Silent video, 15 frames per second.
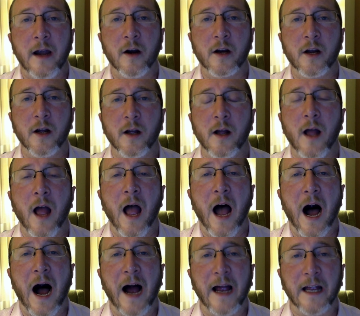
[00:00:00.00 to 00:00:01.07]
Erica,
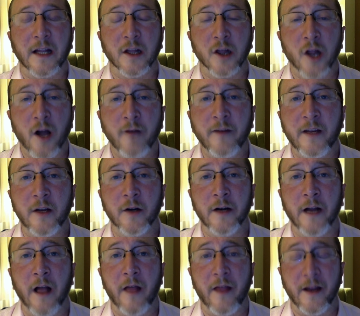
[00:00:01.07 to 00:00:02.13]
I love
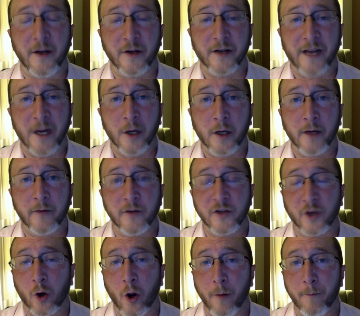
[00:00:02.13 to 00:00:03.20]
hearing that your caregivers
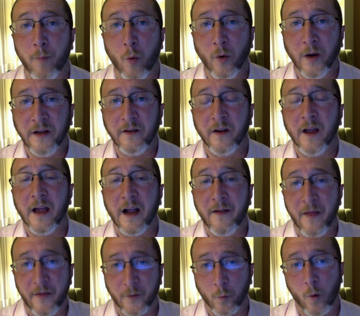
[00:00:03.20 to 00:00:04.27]
are on point and
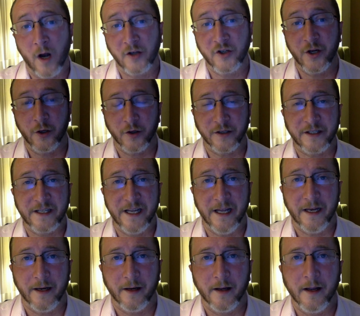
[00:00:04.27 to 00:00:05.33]
that they're watching your
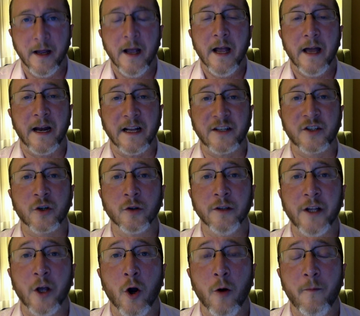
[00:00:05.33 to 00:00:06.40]
skin. And I
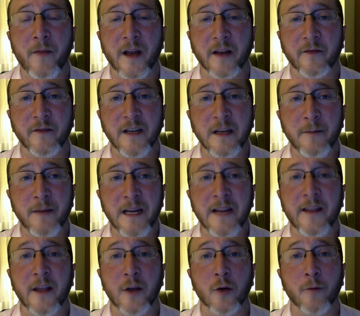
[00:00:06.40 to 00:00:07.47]
certainly hope that if need be,
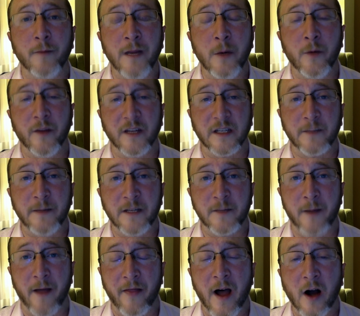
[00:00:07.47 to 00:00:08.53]
that you'll meet with a speech
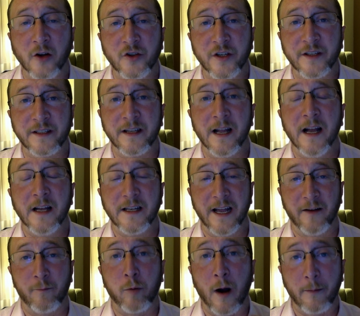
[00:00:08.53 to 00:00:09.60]
pathologist to
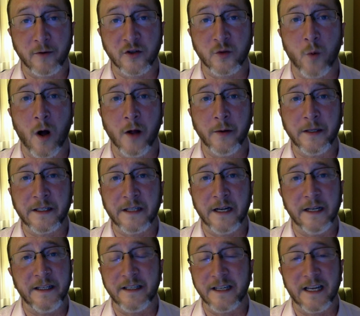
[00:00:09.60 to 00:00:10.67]
have proper swallowing
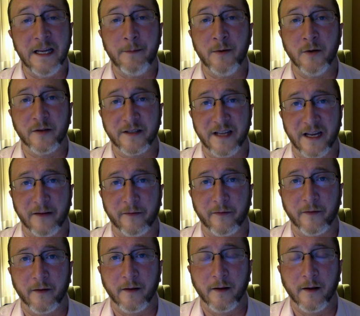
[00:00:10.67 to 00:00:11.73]
studies to keep you safe.